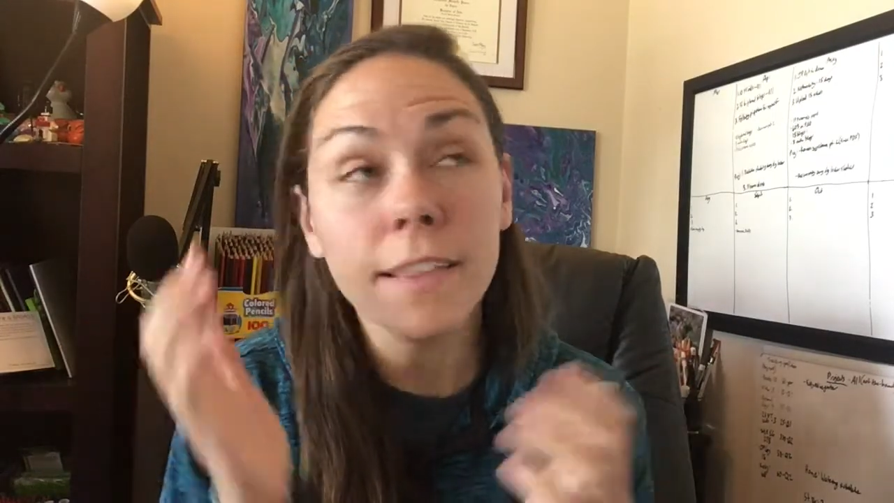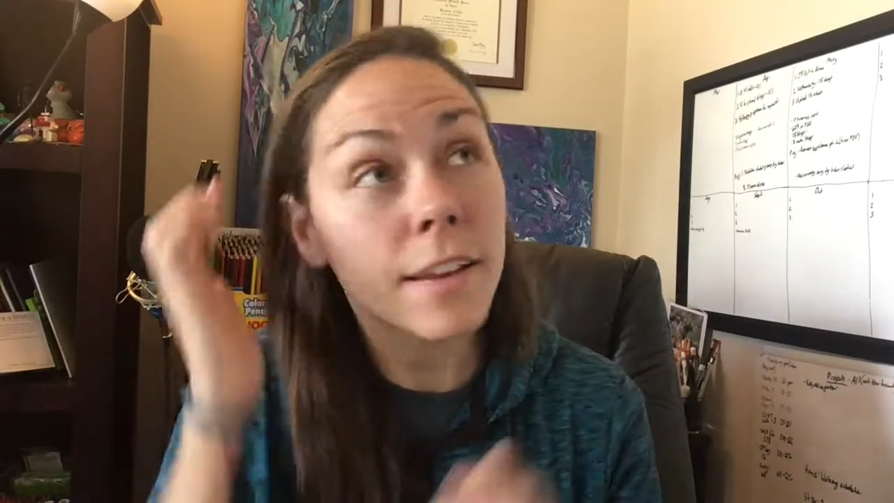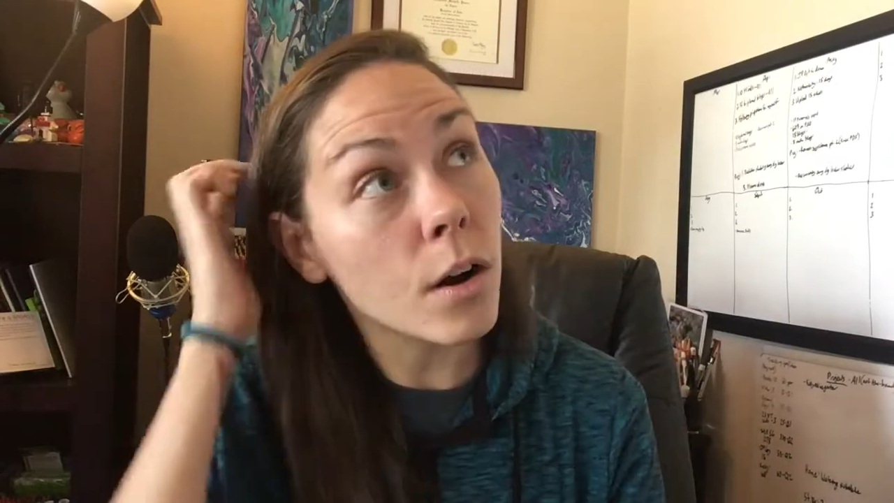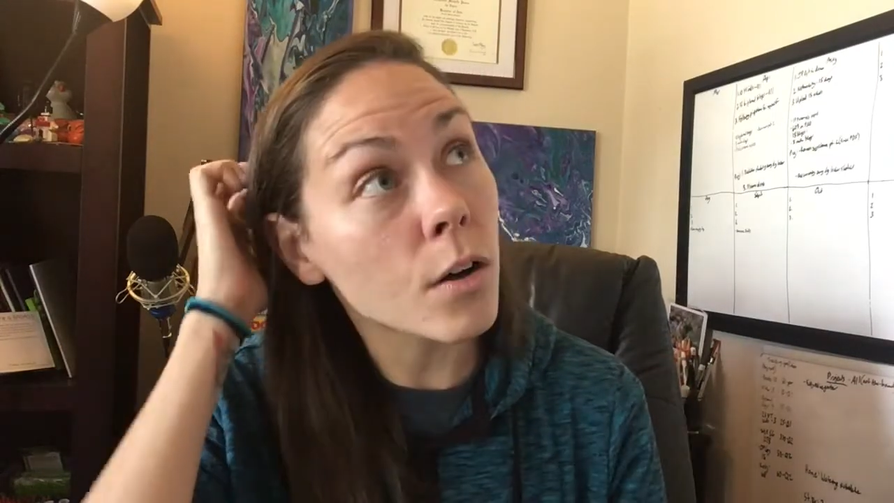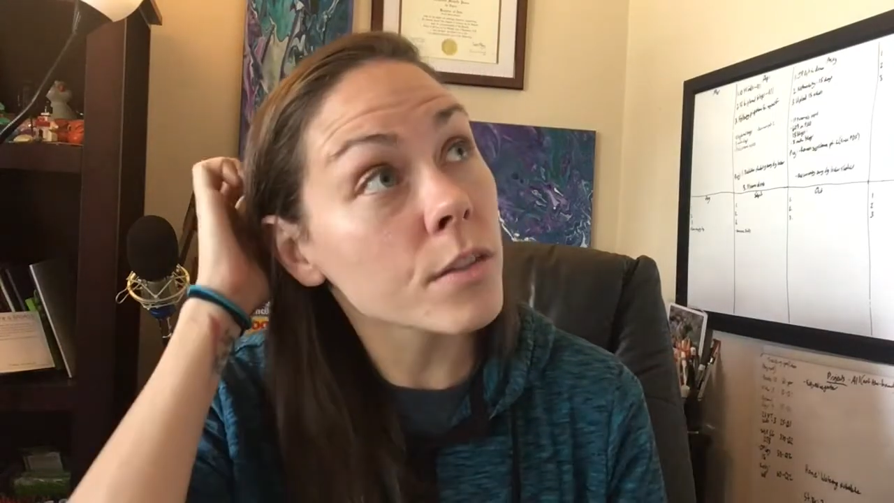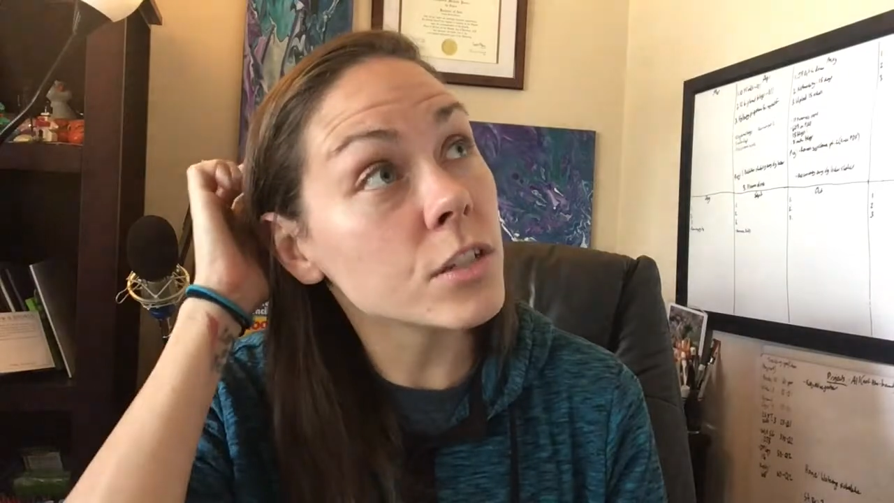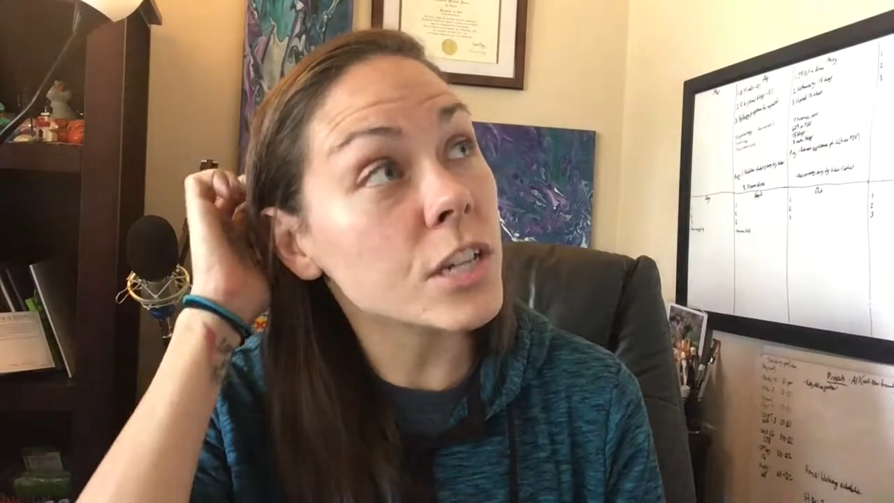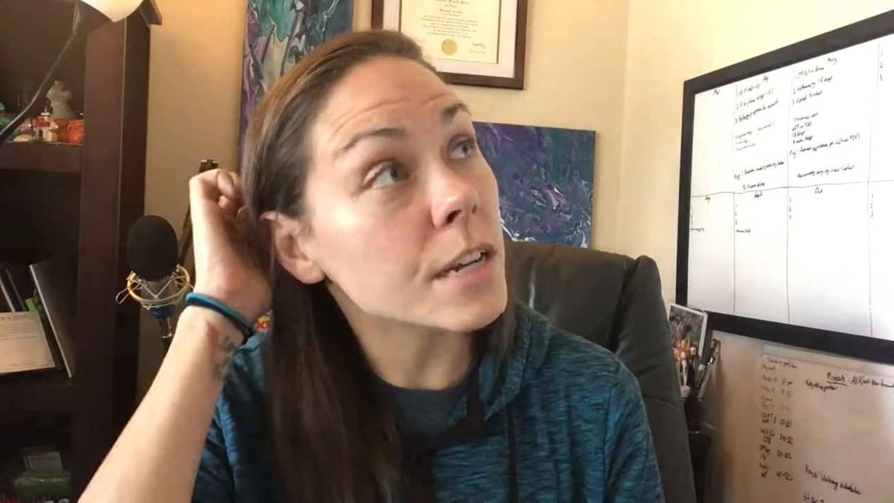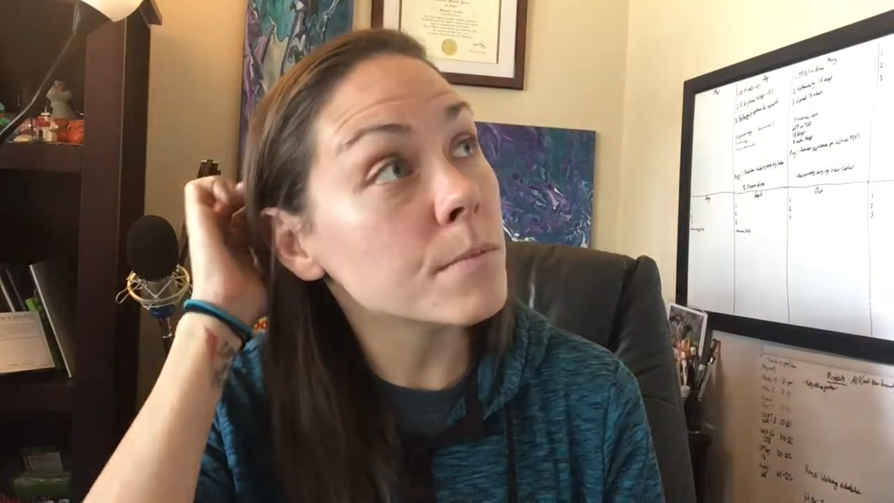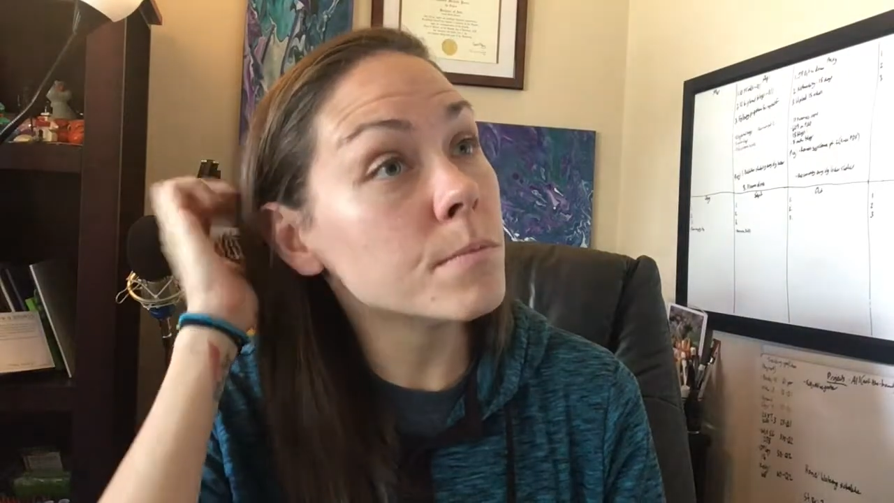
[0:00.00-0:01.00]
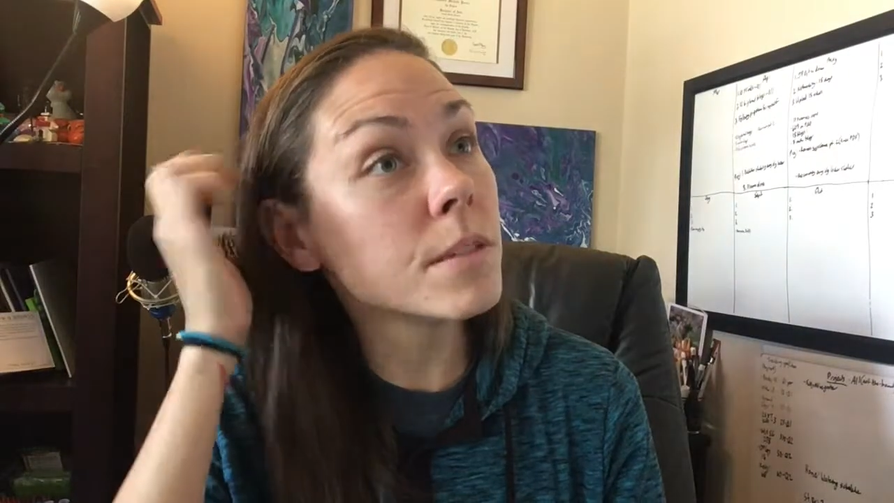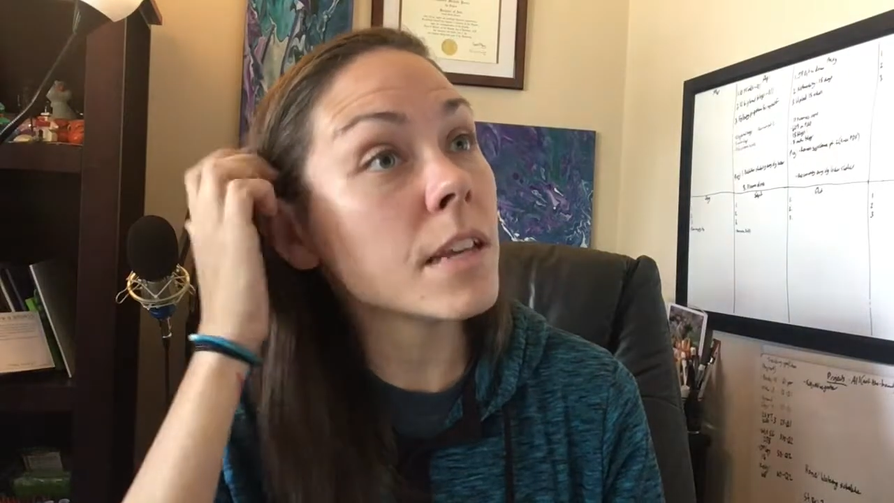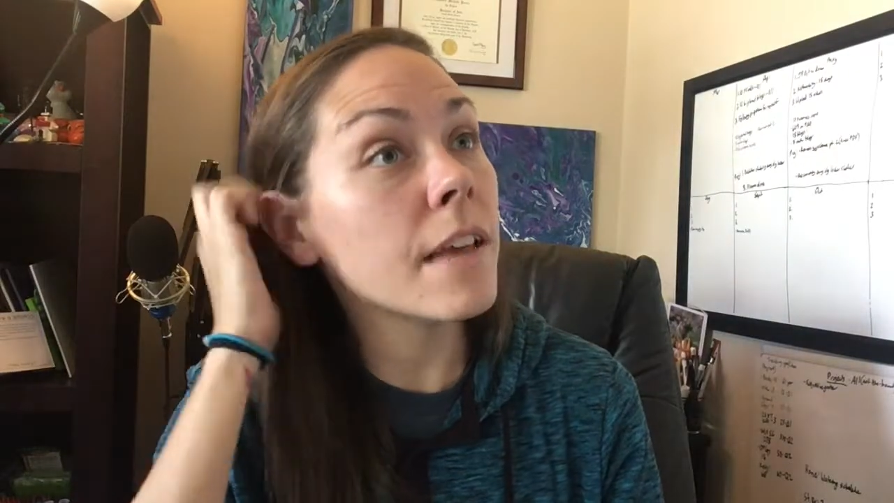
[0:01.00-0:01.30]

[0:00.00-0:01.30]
Like all the gyms,